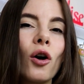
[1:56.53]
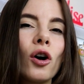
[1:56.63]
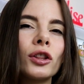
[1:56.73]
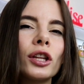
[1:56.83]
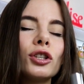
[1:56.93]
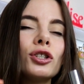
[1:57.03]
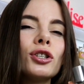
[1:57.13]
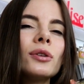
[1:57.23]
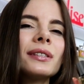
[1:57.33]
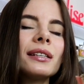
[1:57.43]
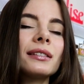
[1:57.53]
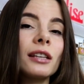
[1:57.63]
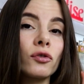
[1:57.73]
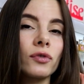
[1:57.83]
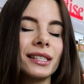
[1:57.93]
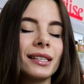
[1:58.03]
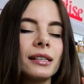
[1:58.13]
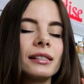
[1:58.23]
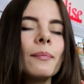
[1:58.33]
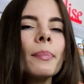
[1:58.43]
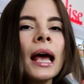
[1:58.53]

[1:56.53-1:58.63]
on juicy citruses.